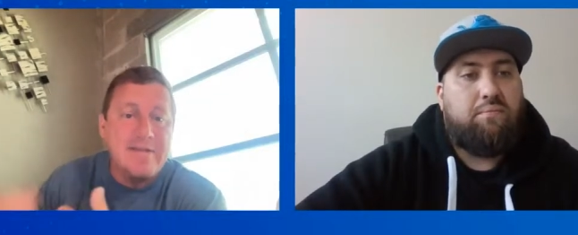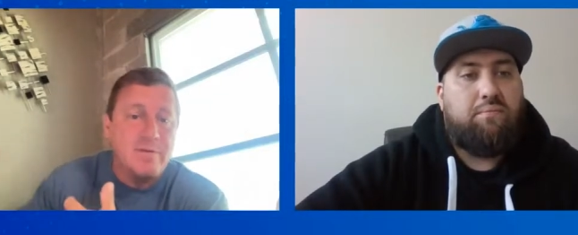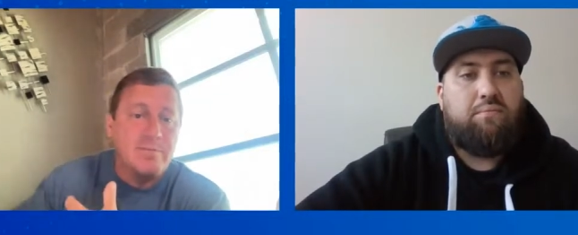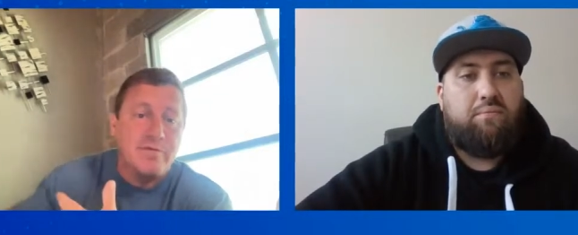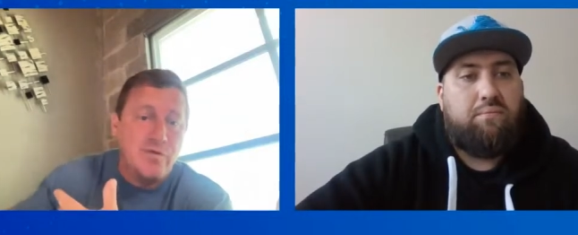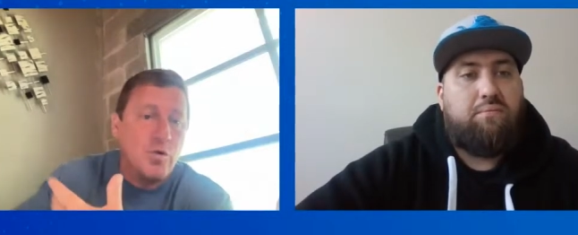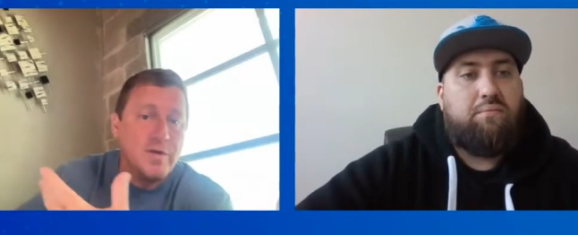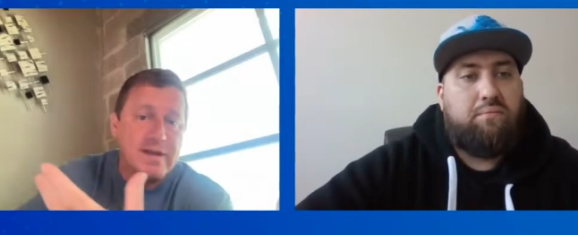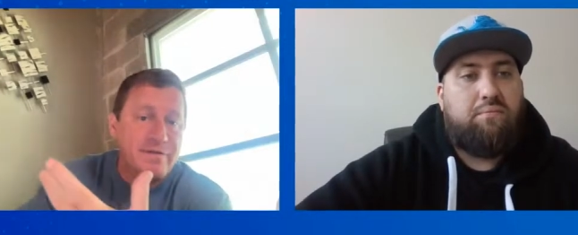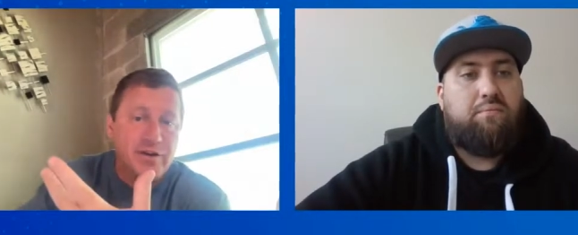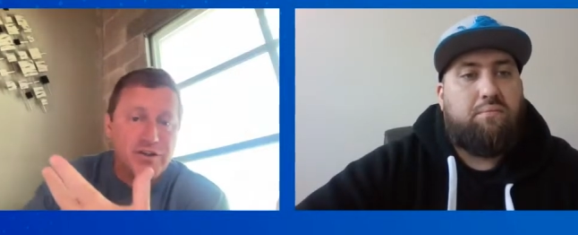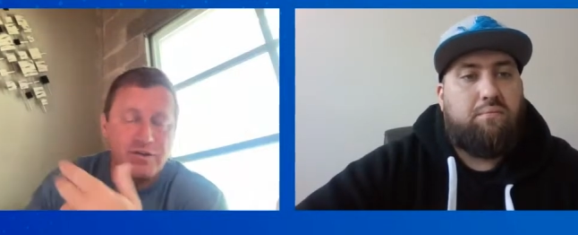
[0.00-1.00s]
Speaker 1: even before the
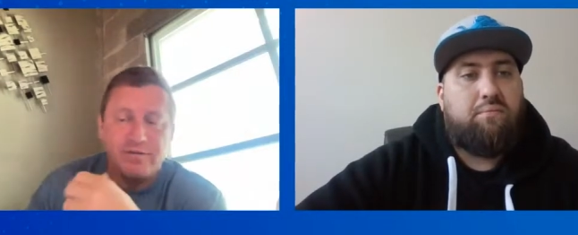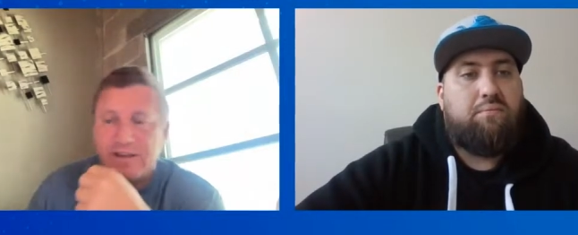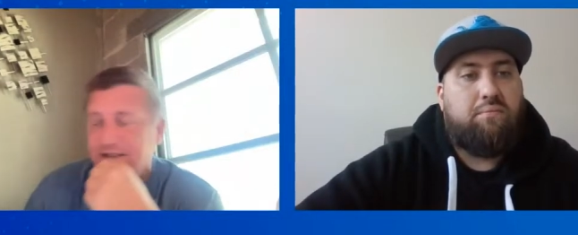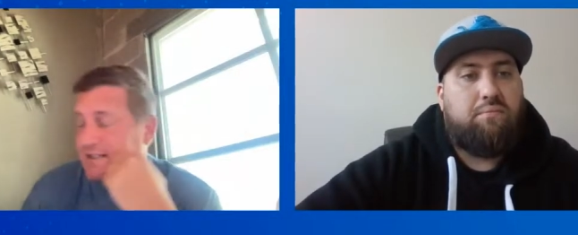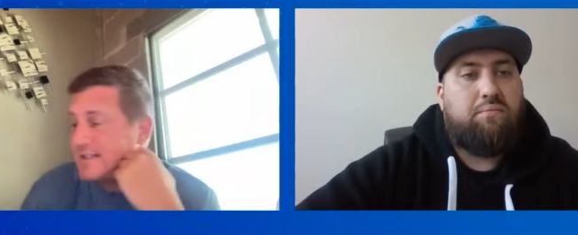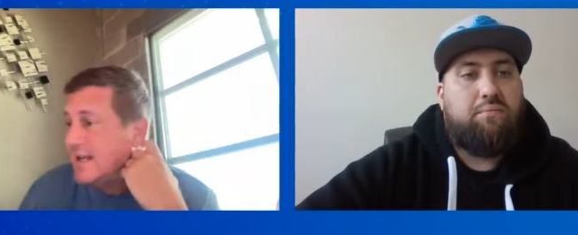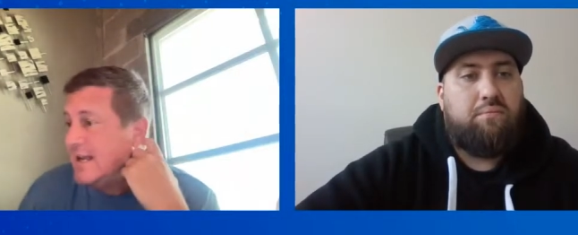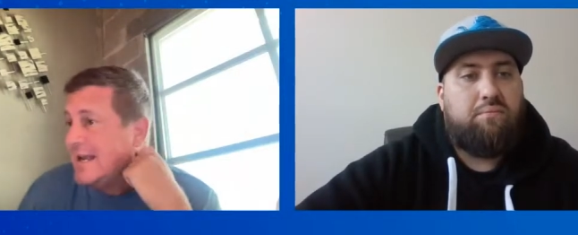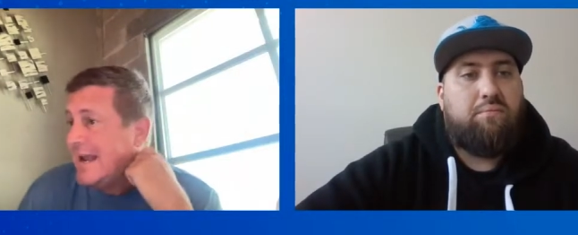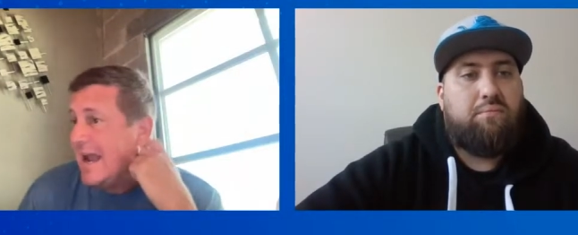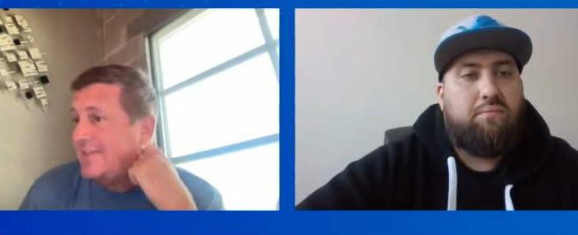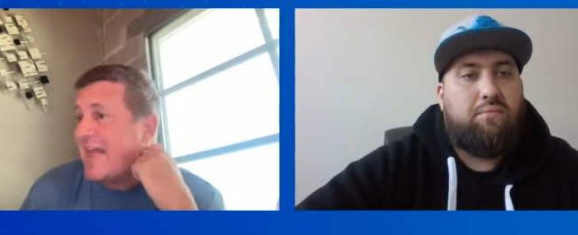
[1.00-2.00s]
official visits.
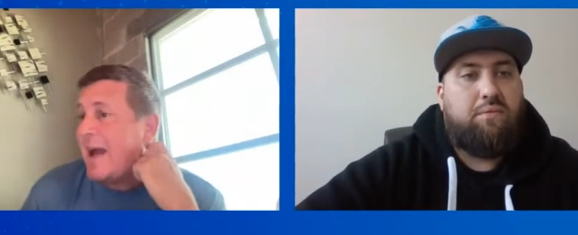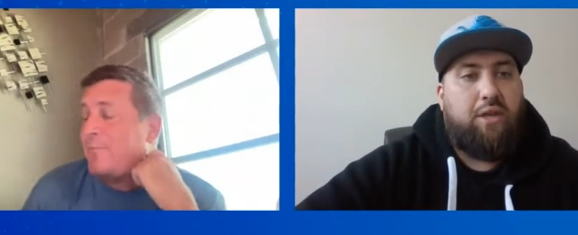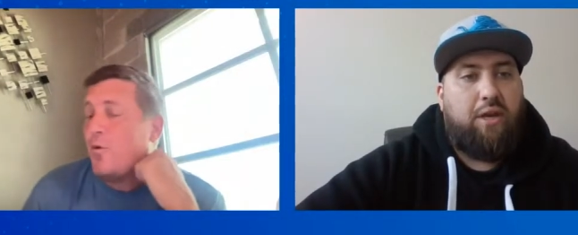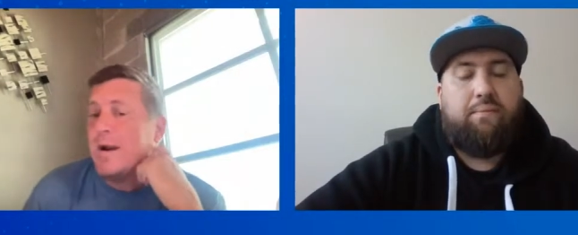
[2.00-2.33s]
At that yeah.